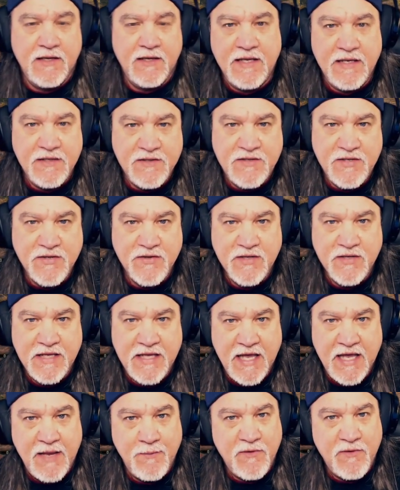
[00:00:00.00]
into the
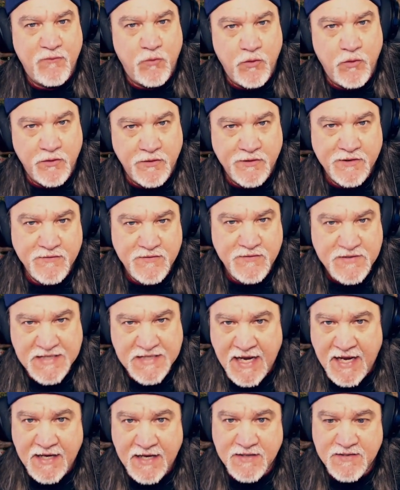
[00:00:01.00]
game of World of
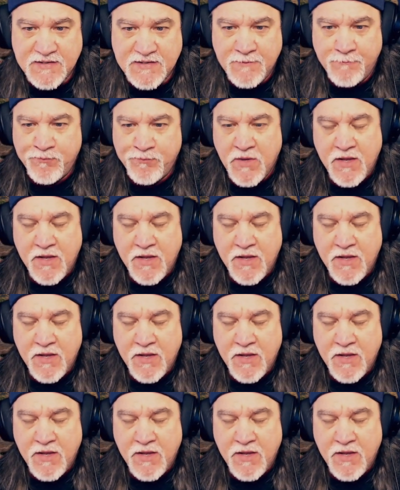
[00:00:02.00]
Tanks.